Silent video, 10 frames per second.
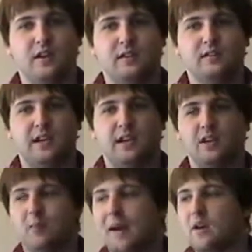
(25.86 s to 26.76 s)

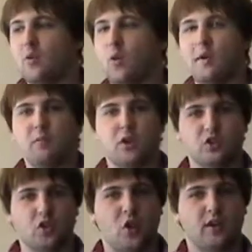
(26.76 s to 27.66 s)
See, no matter what
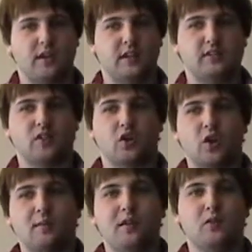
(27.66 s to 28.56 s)
martial art it is, they're
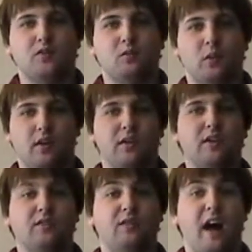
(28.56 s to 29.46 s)
going to be using one of
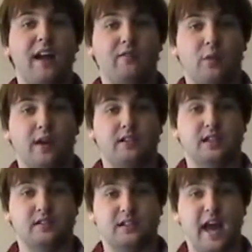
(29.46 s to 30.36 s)
these 5 ways
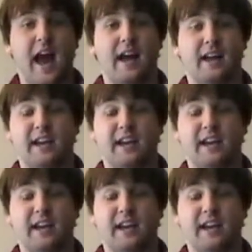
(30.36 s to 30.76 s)
of attack,